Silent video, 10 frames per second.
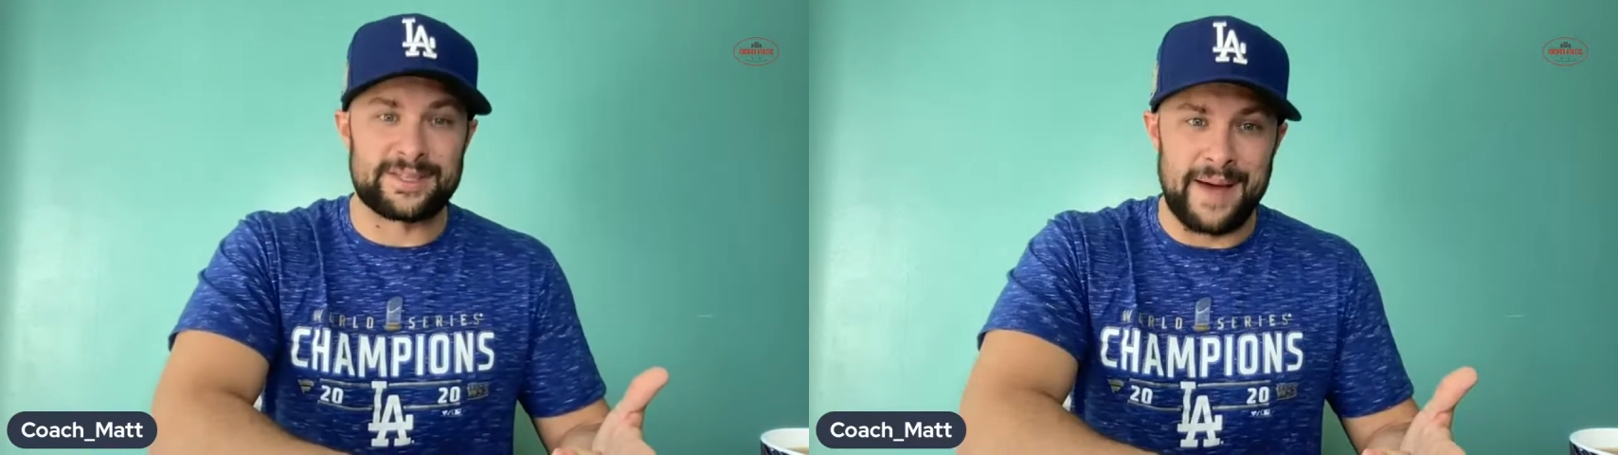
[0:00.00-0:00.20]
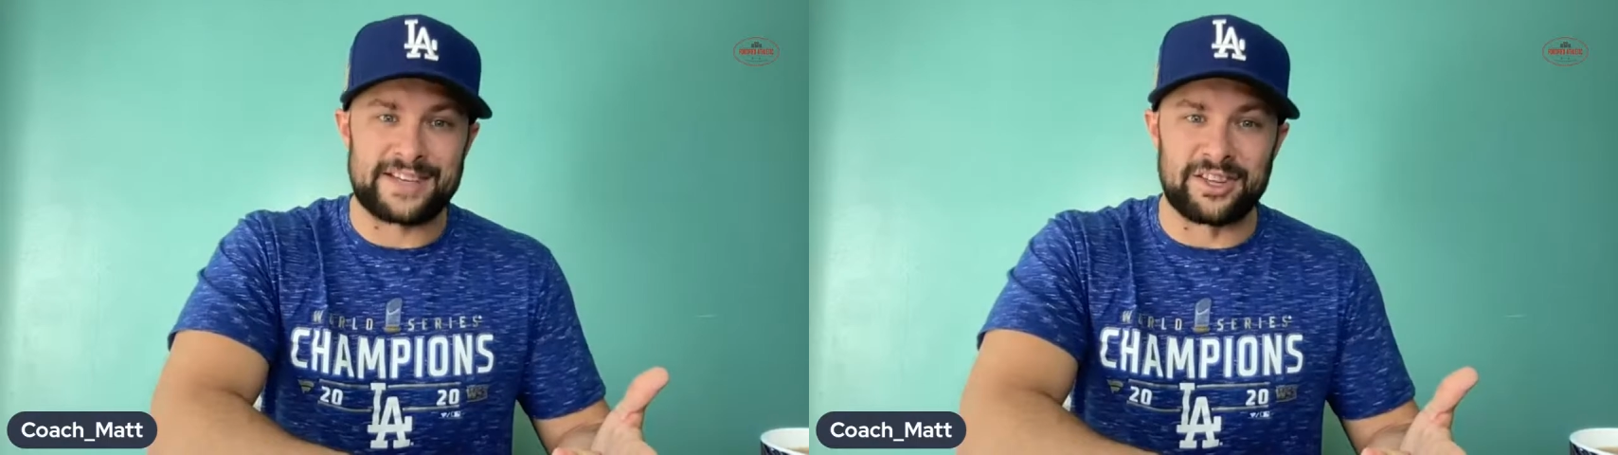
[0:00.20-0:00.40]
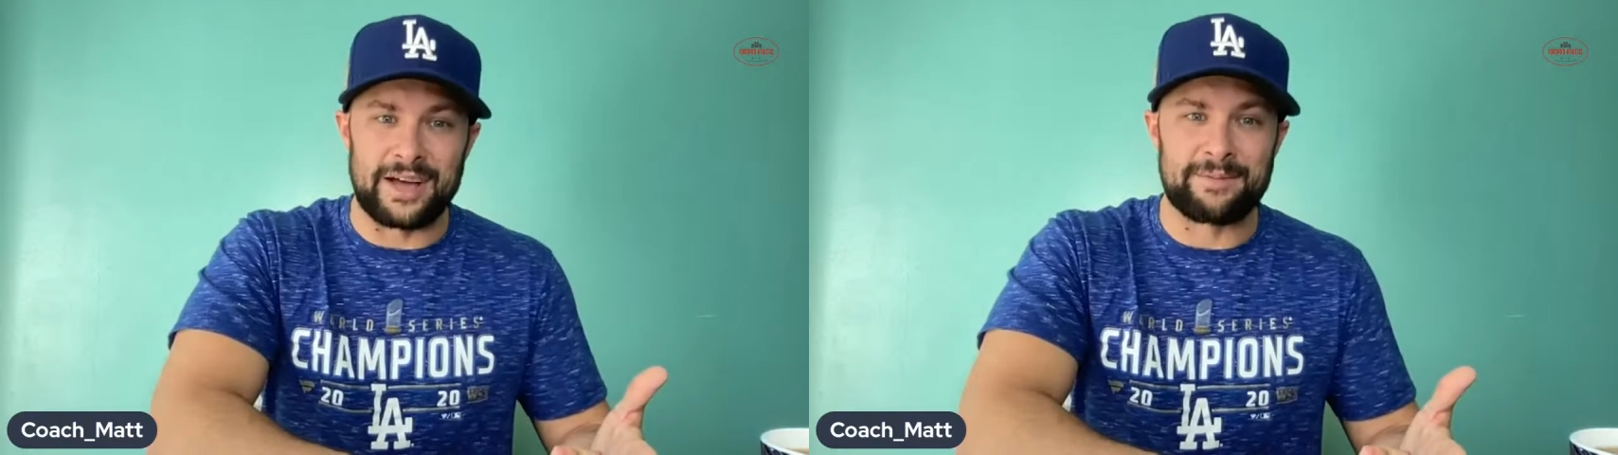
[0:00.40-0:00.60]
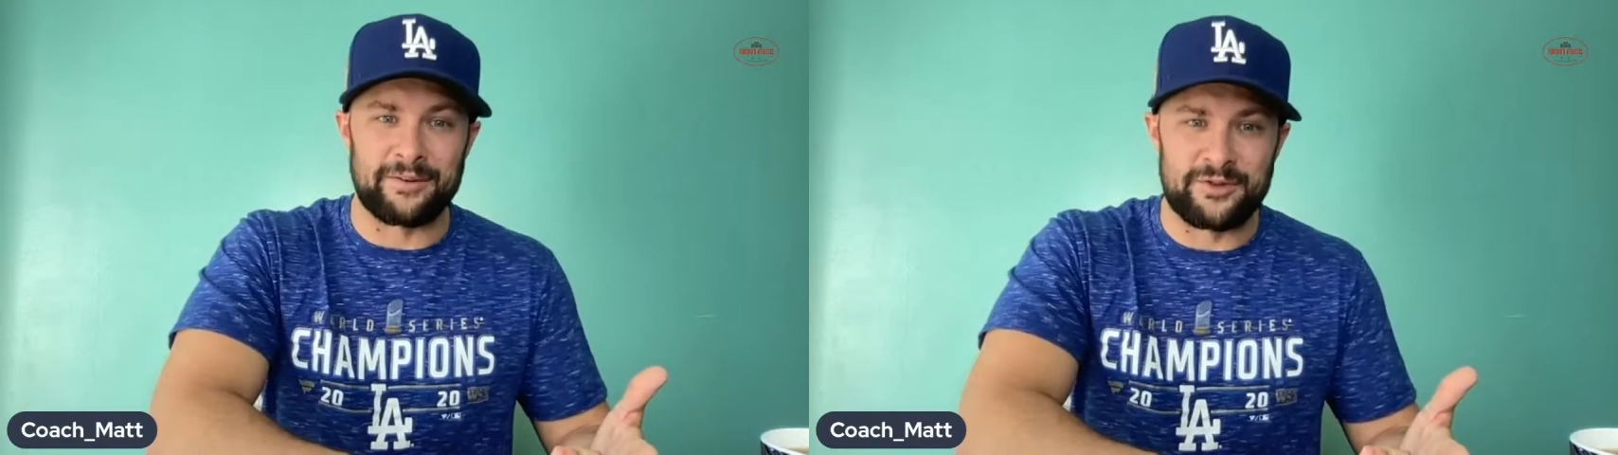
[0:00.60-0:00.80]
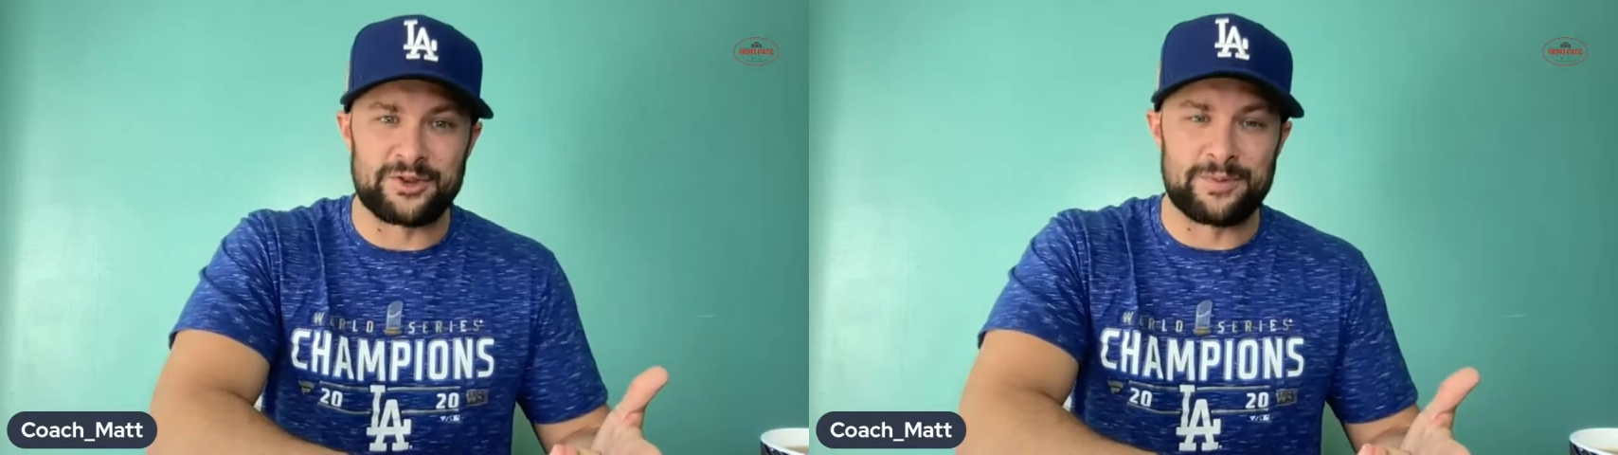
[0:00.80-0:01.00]
smash the like
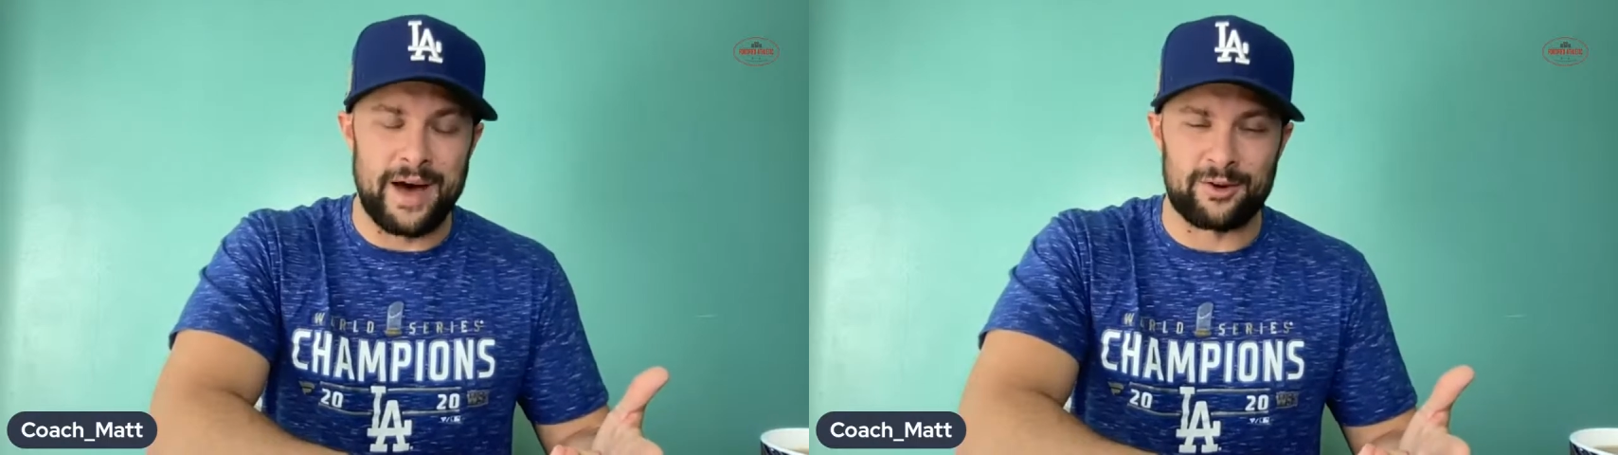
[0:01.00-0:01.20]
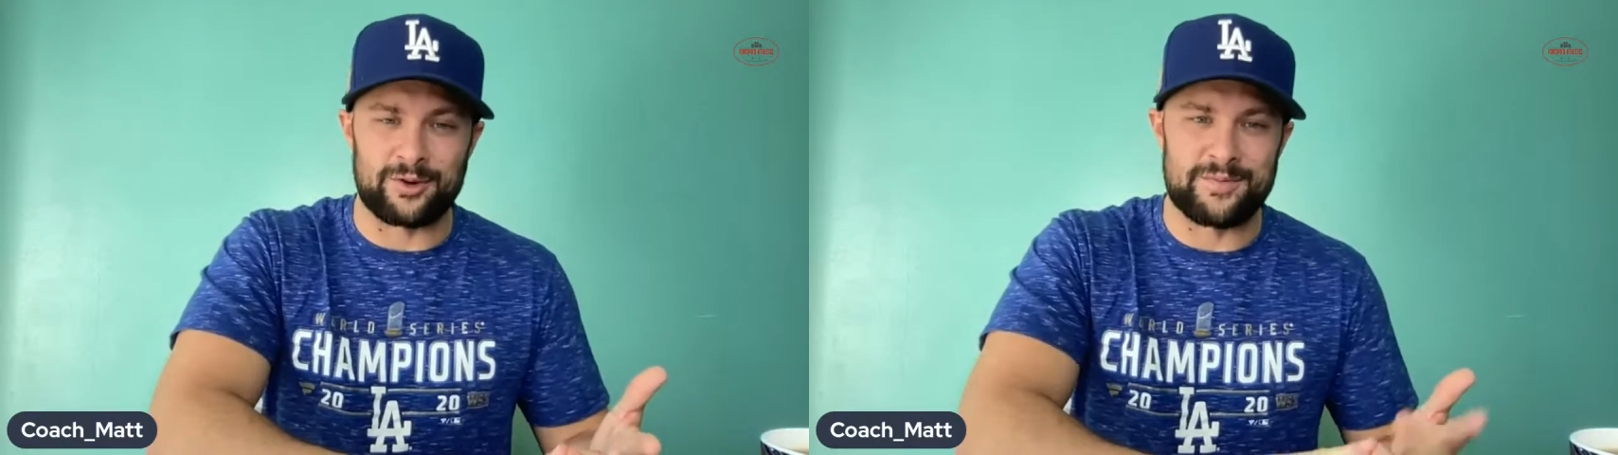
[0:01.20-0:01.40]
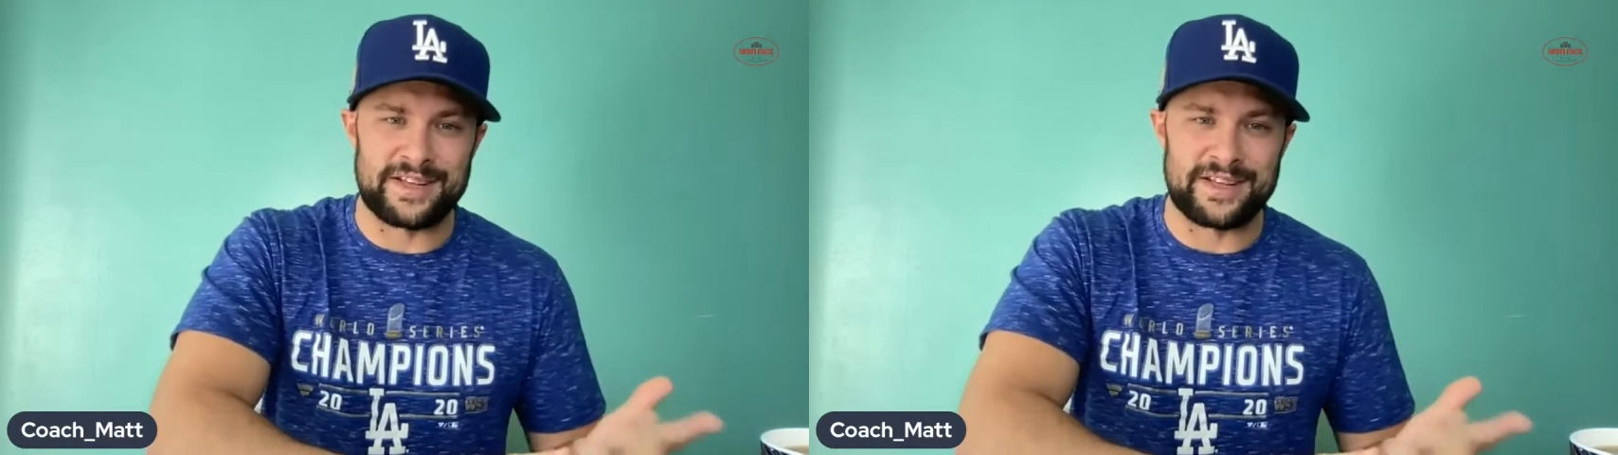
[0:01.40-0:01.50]
button for YouTube algorithm,